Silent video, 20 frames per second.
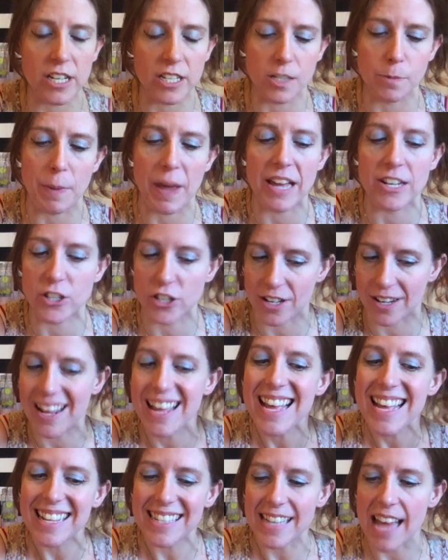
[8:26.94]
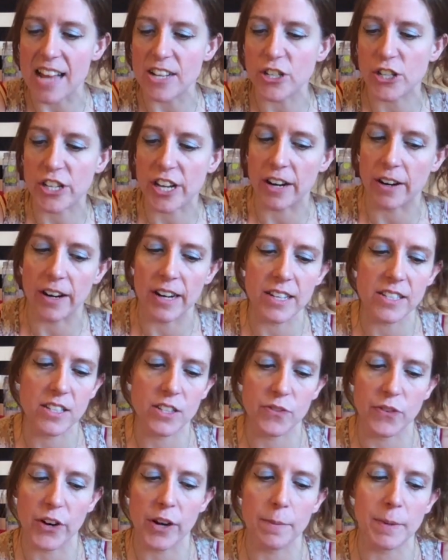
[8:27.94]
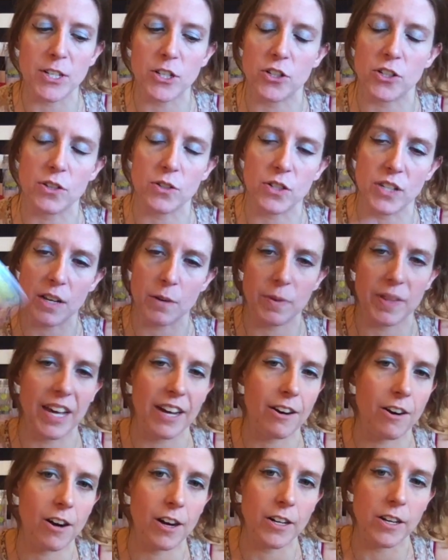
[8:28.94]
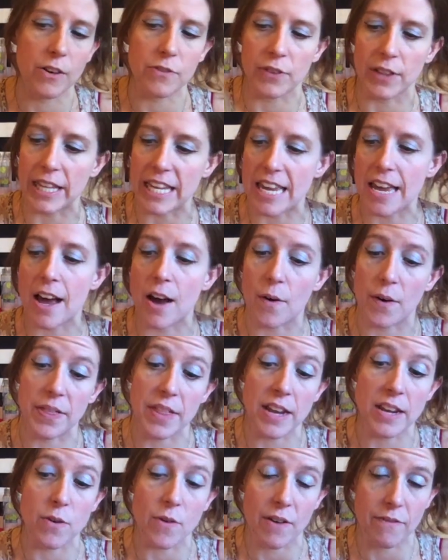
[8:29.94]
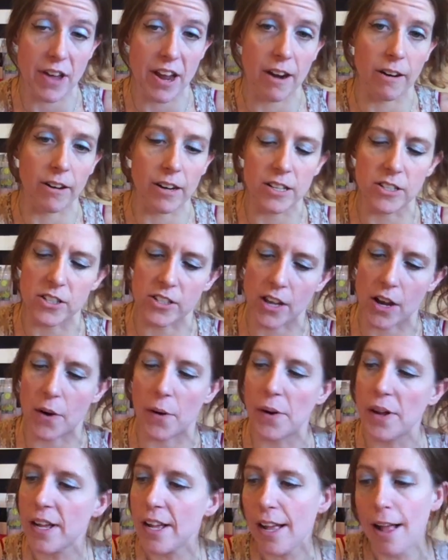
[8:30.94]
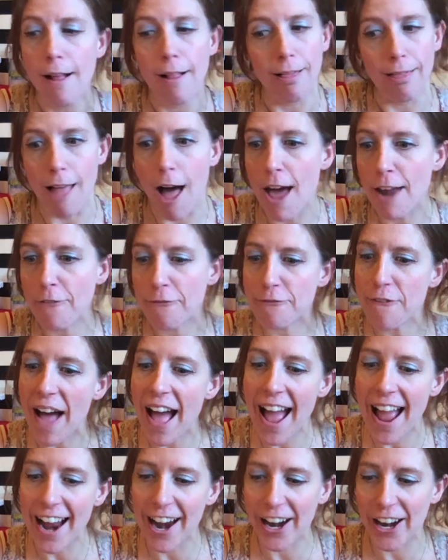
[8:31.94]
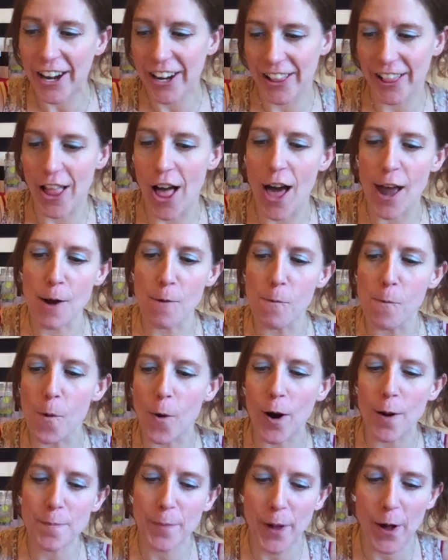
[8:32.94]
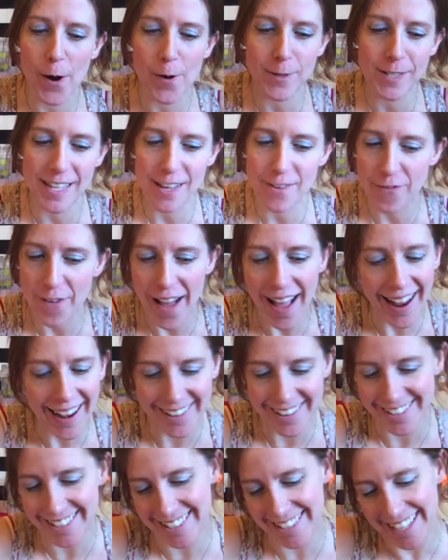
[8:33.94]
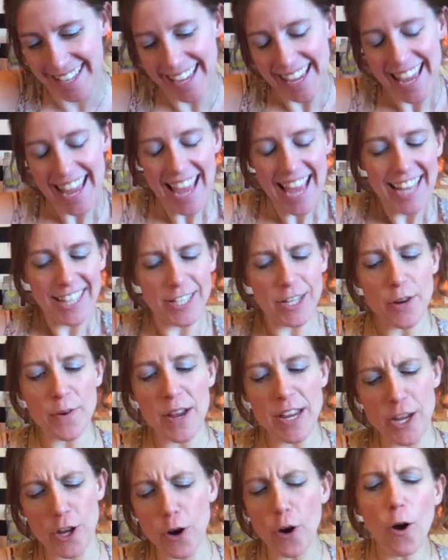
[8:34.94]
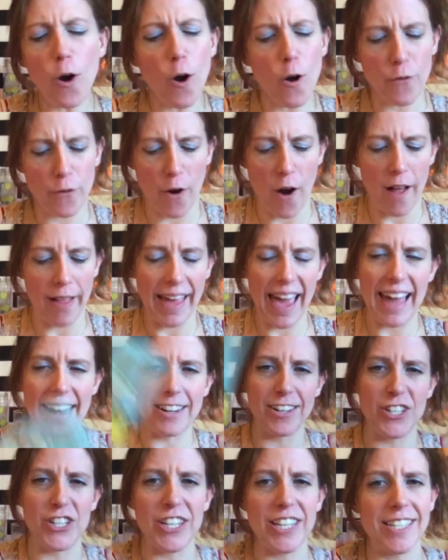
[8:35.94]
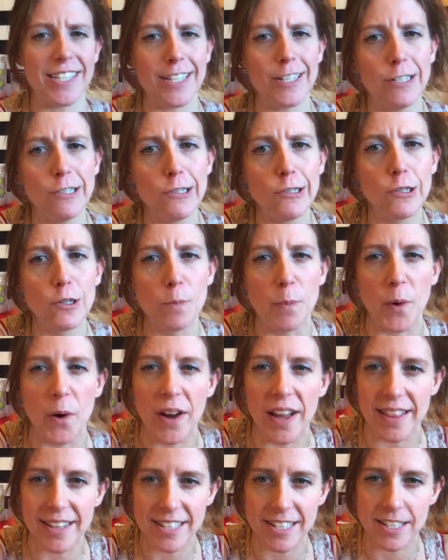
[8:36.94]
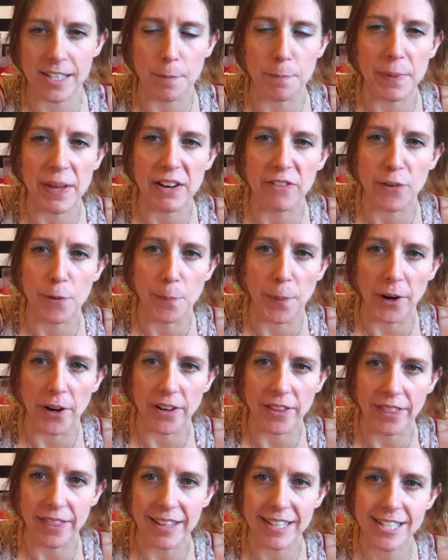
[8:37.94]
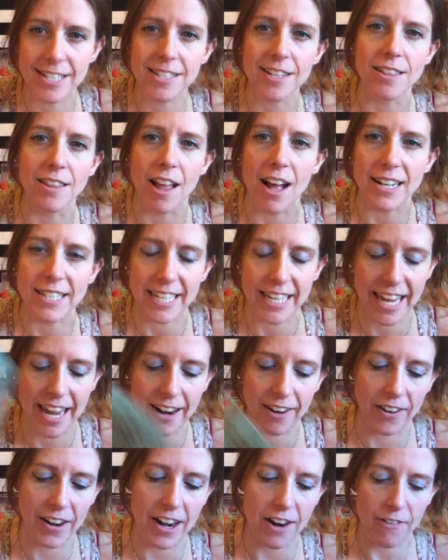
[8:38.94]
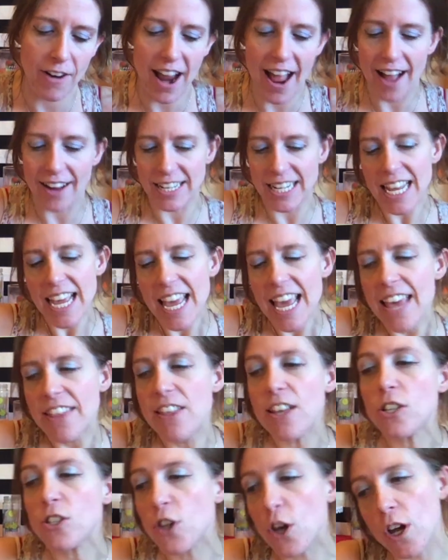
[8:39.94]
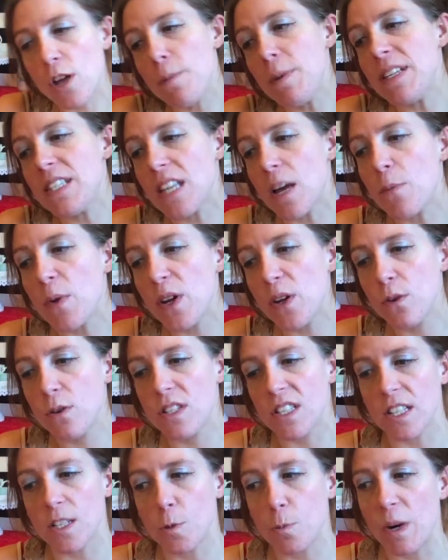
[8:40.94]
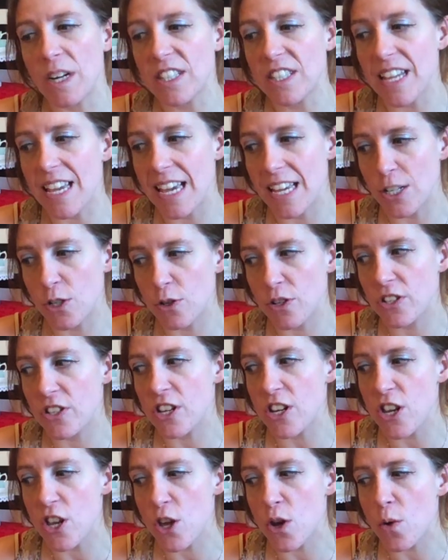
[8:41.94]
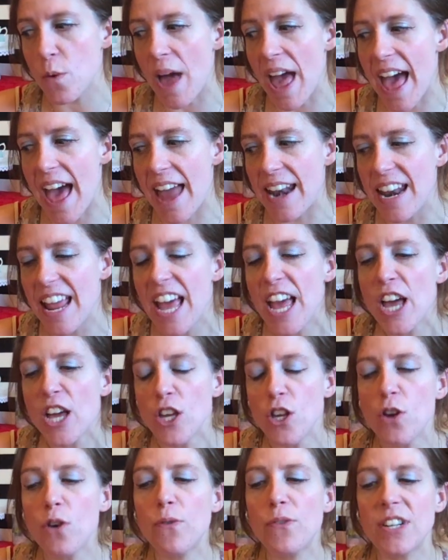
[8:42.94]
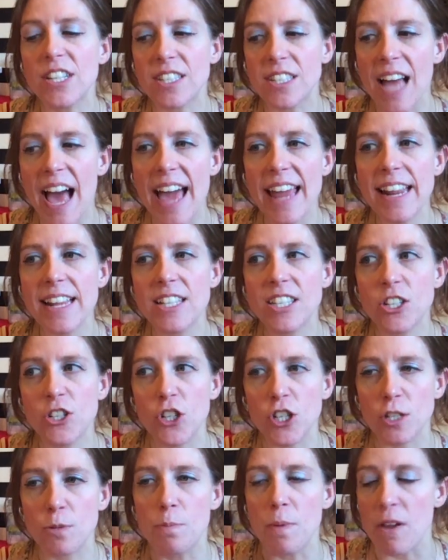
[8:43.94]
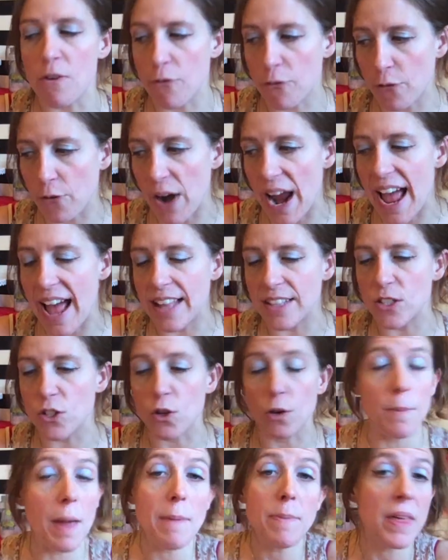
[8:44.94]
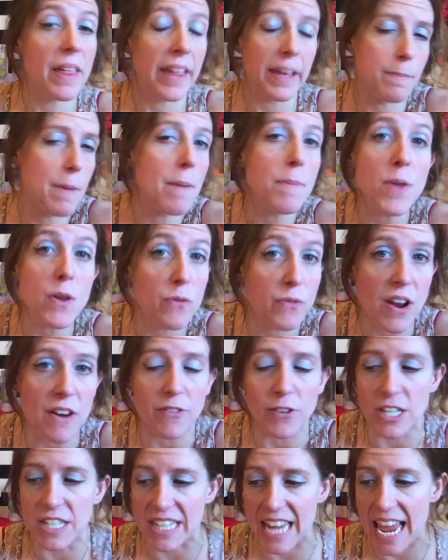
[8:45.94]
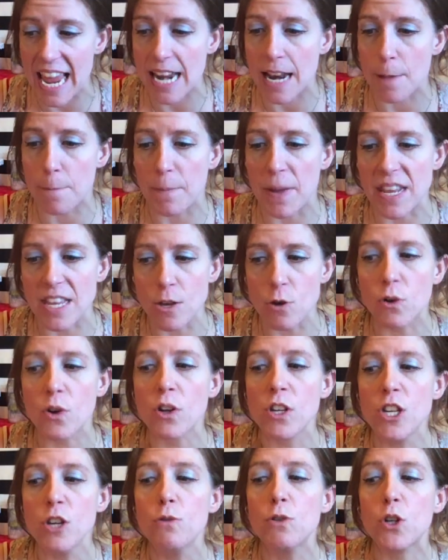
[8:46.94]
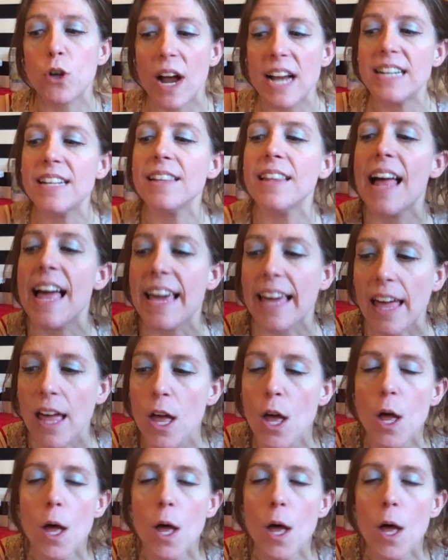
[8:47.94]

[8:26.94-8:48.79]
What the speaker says: expansion. Sagittarius is very much associated with that card. You have Leo, and then you have Aries, so a lot of fire, a lot of warm, cozy fires. So your overall energy is, oh boy, this is a bit of a burden. This is a lot to carry around. This could be someone who has expressed interest in you and you've decided to just be friends, or maybe you've never dated, but you tried to like